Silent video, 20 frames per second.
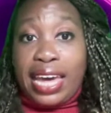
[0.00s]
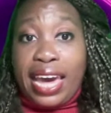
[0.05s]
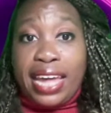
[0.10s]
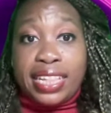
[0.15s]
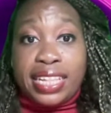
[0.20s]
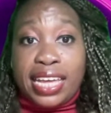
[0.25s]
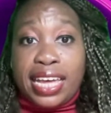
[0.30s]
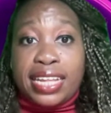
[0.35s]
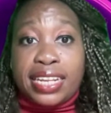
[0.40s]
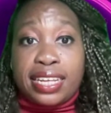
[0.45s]

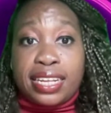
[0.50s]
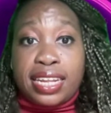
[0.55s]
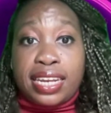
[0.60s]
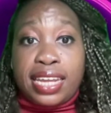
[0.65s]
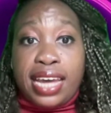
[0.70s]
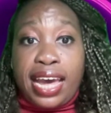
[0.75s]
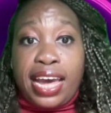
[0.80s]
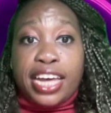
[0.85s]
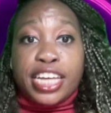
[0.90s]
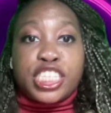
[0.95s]
at the end of the
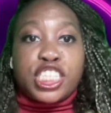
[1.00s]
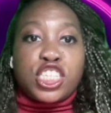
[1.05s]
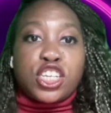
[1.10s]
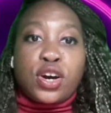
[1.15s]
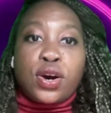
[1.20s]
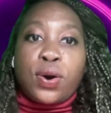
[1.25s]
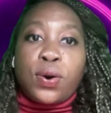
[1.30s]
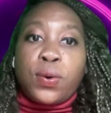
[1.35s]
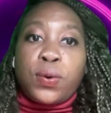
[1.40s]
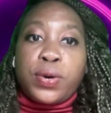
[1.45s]
day.
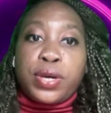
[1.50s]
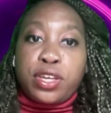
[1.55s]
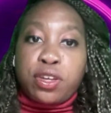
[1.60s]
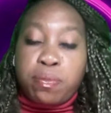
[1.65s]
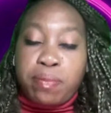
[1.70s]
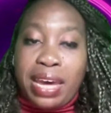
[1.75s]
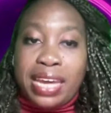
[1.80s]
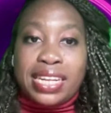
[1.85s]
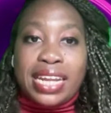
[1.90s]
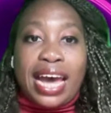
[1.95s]
So
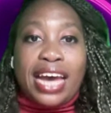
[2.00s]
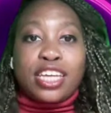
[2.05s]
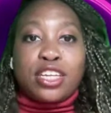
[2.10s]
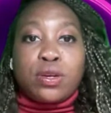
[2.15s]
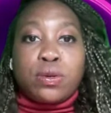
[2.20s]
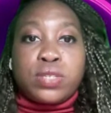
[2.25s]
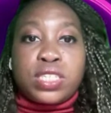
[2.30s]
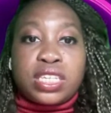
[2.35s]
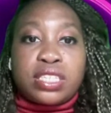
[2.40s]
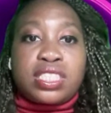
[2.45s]
you may not
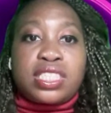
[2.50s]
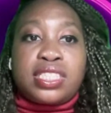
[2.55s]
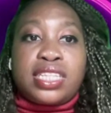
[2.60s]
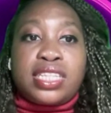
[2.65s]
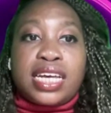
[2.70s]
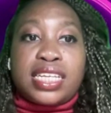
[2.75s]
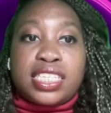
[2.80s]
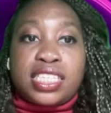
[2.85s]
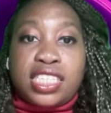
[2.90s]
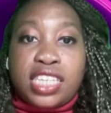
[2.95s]
use it
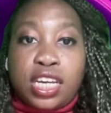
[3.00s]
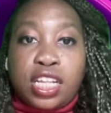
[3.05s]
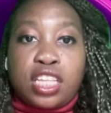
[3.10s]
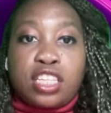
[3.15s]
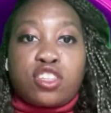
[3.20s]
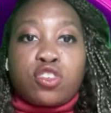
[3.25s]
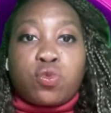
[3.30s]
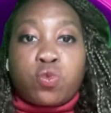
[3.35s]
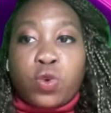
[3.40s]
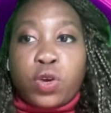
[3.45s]

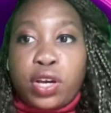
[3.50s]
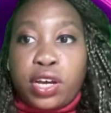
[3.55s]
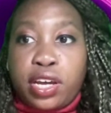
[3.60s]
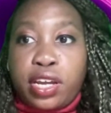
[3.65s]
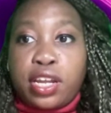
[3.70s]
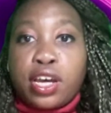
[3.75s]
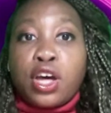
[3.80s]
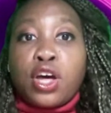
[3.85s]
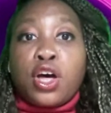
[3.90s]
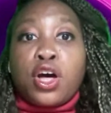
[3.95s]
necessarily to
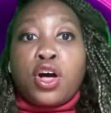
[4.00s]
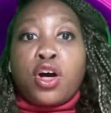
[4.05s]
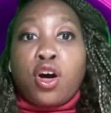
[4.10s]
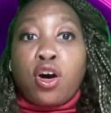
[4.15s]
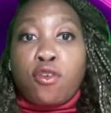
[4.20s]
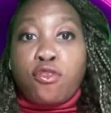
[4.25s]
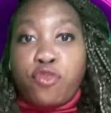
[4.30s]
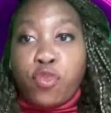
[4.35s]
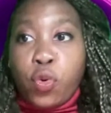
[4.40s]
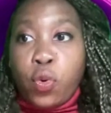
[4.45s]
run
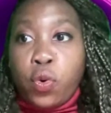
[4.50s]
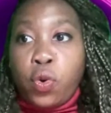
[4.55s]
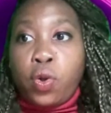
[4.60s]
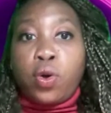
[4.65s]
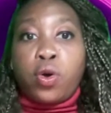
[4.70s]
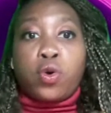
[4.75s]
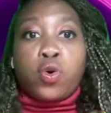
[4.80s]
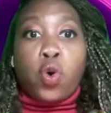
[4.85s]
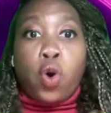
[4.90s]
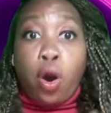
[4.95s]
a
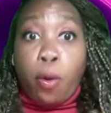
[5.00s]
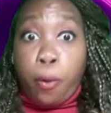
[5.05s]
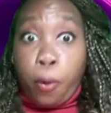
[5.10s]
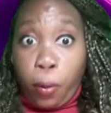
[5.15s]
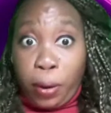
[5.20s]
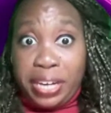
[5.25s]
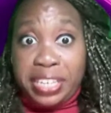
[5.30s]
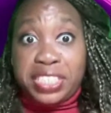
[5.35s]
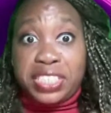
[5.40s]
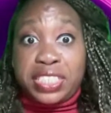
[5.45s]
full
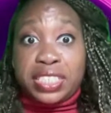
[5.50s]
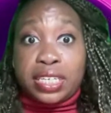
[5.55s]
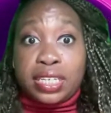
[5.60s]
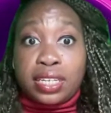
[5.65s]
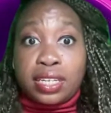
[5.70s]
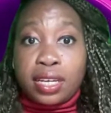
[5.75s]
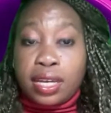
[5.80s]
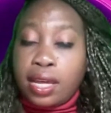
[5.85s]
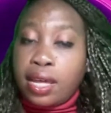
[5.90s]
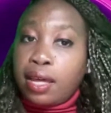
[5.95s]

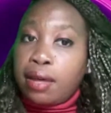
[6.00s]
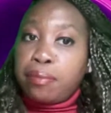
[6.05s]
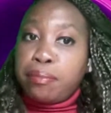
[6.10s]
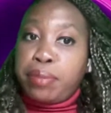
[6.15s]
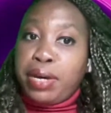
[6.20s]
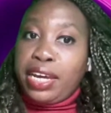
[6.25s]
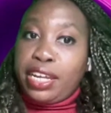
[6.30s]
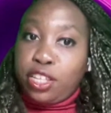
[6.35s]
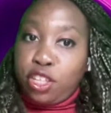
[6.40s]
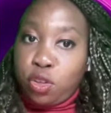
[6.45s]
corporation,
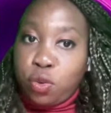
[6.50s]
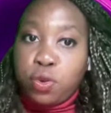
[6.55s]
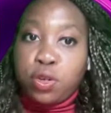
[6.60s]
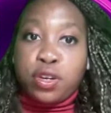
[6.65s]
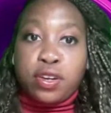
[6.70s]
but you